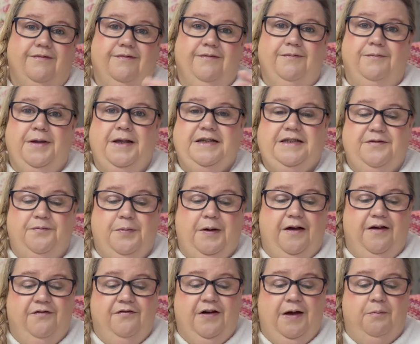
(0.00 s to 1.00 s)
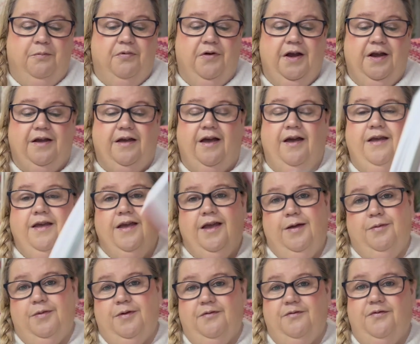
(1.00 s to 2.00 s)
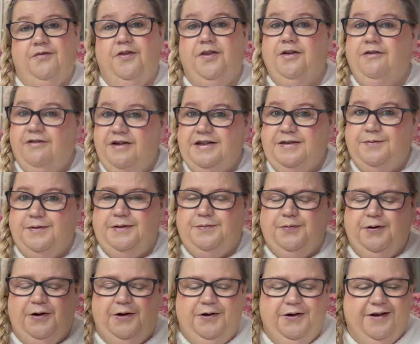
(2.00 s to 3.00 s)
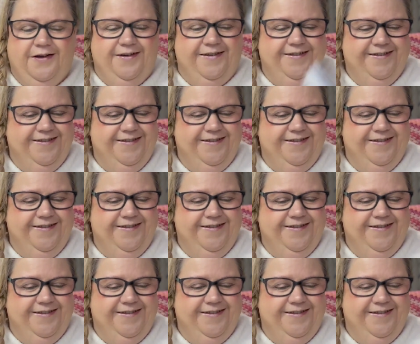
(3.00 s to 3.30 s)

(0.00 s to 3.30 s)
bits of fabric and keep them for the Christmas book.